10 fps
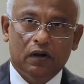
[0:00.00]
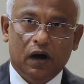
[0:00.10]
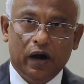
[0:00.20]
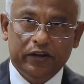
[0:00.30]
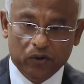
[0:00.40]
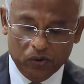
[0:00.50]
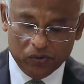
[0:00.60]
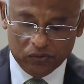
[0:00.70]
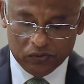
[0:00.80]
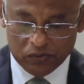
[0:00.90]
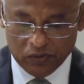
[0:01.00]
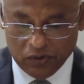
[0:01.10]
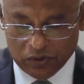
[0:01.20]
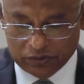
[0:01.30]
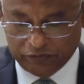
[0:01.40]
I know
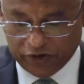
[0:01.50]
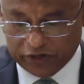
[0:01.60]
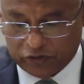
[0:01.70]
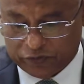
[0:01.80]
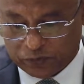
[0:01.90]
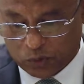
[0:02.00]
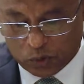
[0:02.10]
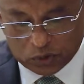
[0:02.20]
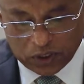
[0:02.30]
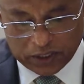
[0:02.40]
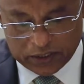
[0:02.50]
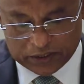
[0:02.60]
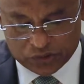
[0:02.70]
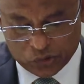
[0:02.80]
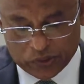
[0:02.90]
the fate of small
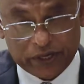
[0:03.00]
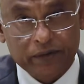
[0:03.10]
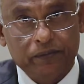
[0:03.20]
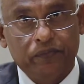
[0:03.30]
islands today